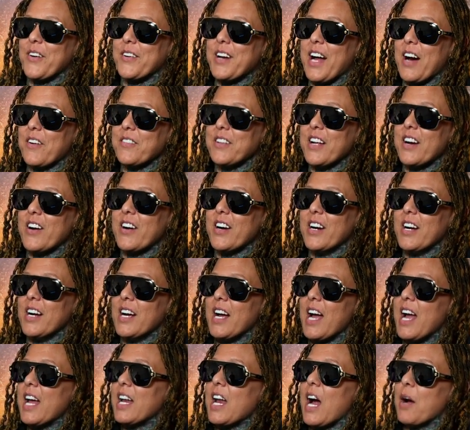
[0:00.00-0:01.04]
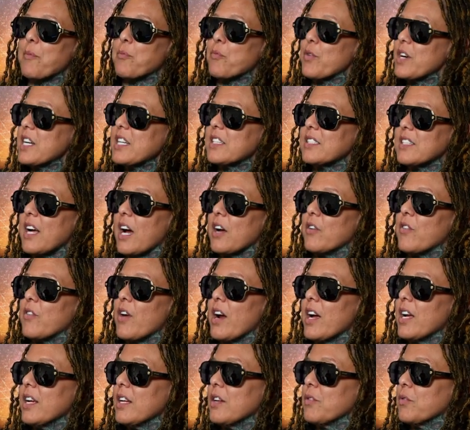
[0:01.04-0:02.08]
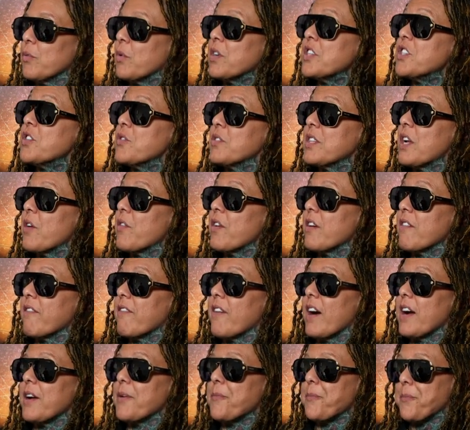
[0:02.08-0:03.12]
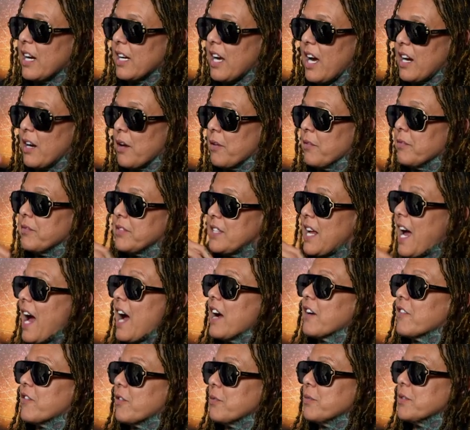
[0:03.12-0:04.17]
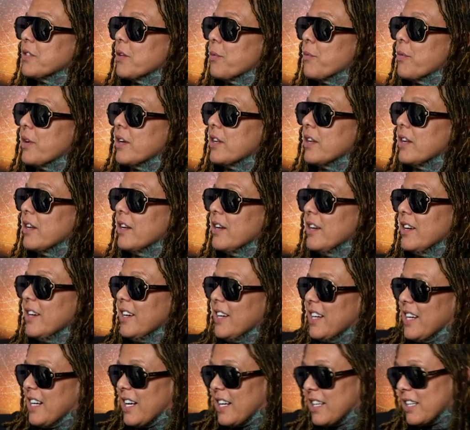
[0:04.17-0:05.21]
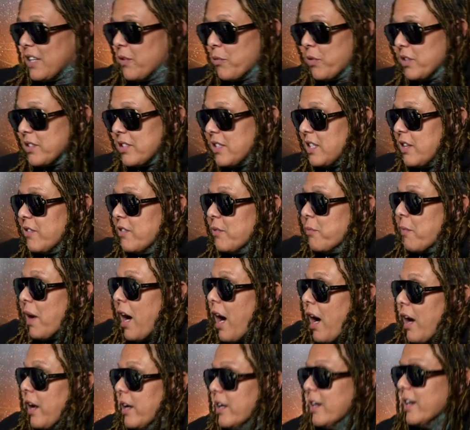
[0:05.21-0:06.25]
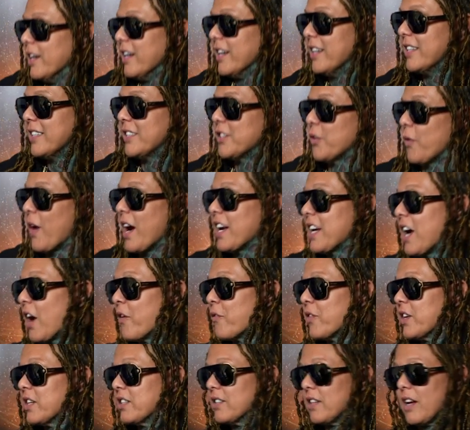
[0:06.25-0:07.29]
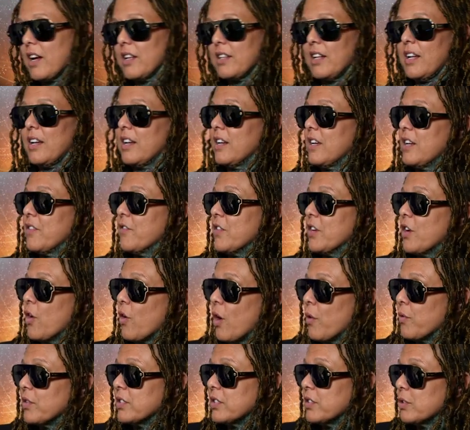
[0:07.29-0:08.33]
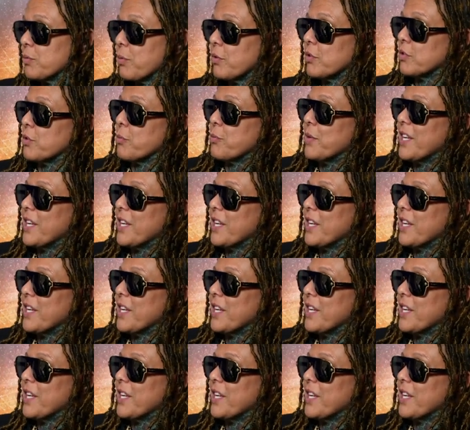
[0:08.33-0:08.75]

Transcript: go down there, and I'm ringside, right? When she was getting ready to fight, I got a tag from somebody it wasn't even mine. So I got ringside. They didn't even know I wasn't supposed to